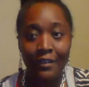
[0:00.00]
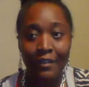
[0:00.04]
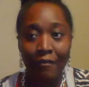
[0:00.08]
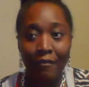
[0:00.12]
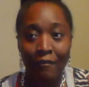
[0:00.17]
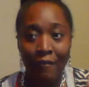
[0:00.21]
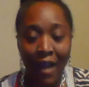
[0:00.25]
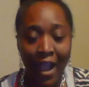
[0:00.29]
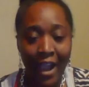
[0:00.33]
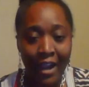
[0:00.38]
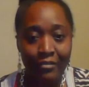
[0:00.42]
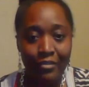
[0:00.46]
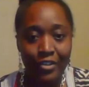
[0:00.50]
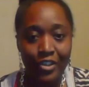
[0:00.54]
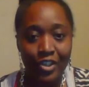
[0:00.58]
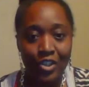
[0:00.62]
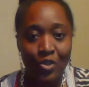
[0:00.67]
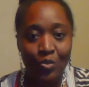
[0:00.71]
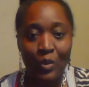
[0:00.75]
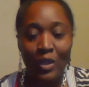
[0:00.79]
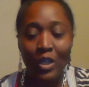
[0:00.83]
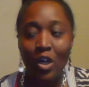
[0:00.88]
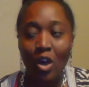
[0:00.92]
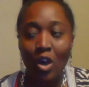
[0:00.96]
the
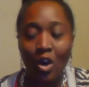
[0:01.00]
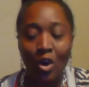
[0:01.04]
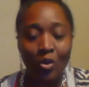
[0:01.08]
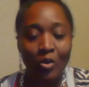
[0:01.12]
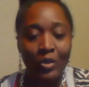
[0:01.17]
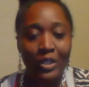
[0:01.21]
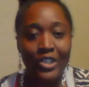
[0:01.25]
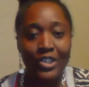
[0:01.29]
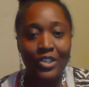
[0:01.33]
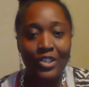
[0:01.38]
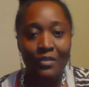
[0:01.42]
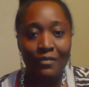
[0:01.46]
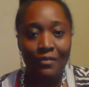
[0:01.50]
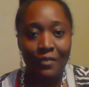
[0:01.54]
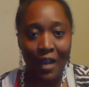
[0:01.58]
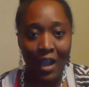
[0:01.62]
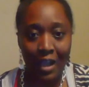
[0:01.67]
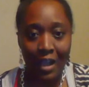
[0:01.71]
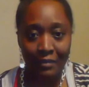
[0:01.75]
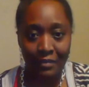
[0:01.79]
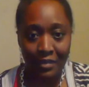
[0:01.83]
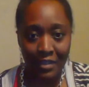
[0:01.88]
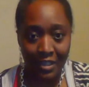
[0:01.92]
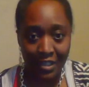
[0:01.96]
virus will only
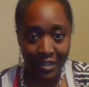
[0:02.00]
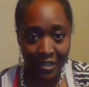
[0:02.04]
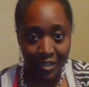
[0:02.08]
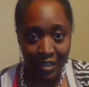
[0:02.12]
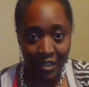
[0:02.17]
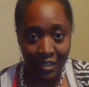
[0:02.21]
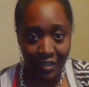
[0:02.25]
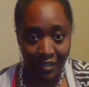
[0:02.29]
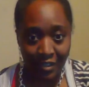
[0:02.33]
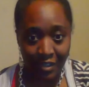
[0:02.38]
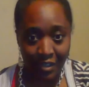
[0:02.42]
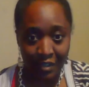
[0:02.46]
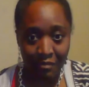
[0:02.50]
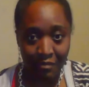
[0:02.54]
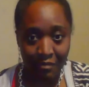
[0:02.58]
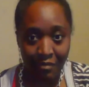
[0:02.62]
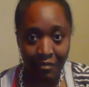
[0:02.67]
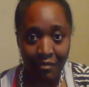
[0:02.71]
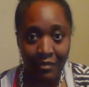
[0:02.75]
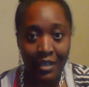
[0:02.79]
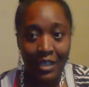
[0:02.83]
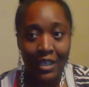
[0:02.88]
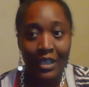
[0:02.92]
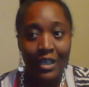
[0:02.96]
survive in the system
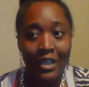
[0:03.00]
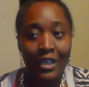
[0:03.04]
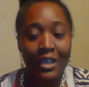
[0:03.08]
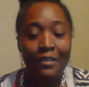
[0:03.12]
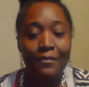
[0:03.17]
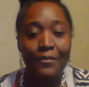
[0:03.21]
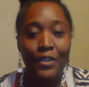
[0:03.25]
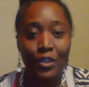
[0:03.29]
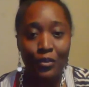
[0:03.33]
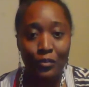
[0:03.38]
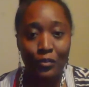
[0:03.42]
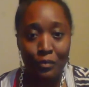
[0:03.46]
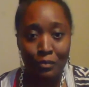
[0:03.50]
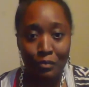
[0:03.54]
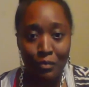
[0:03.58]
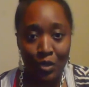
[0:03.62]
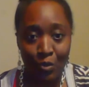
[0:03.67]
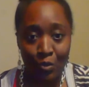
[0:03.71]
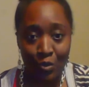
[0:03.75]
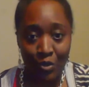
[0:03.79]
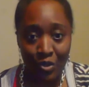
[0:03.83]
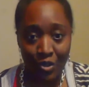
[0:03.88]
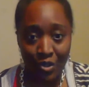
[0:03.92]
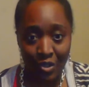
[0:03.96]
if your
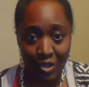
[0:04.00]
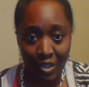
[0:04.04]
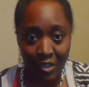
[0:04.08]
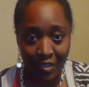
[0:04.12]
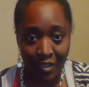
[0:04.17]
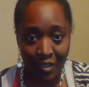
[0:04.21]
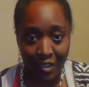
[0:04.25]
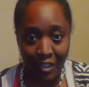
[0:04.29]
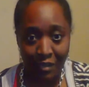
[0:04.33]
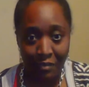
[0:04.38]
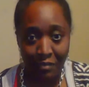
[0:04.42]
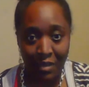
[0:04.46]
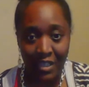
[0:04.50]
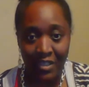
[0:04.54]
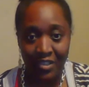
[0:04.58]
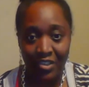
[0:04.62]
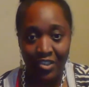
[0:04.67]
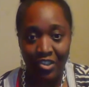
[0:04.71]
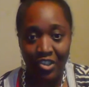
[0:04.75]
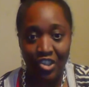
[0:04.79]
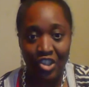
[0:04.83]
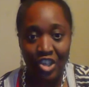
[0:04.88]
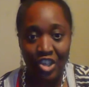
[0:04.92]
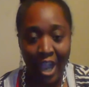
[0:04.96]
immune system
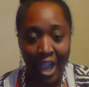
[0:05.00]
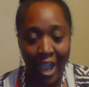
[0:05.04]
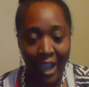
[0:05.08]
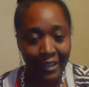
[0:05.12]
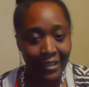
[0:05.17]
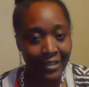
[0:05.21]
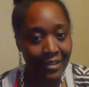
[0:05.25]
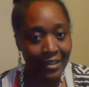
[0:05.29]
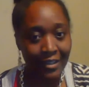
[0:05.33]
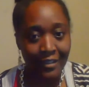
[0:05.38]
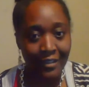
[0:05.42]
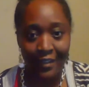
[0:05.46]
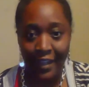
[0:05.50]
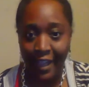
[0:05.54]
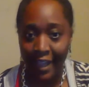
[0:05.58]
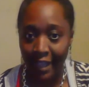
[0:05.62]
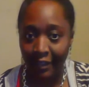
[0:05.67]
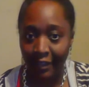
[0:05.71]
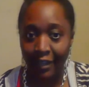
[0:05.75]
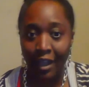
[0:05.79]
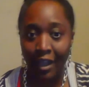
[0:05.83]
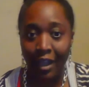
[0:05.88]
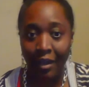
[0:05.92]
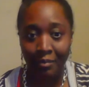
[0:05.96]
is jacked the
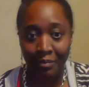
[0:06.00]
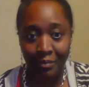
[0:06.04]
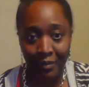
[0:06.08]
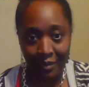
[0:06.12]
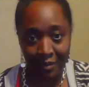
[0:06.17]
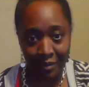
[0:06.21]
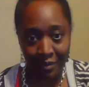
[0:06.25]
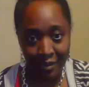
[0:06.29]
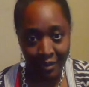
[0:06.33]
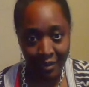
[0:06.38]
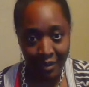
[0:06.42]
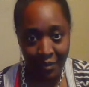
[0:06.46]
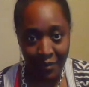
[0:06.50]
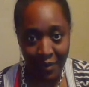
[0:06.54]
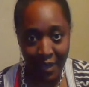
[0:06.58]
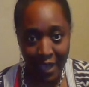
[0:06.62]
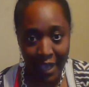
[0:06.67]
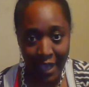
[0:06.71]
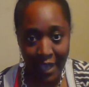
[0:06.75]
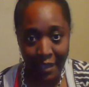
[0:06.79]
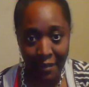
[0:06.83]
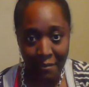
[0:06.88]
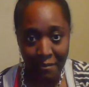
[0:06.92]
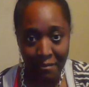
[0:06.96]
hell up.
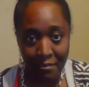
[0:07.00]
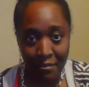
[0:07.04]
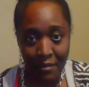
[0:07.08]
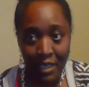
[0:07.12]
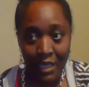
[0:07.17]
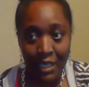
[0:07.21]
Okay?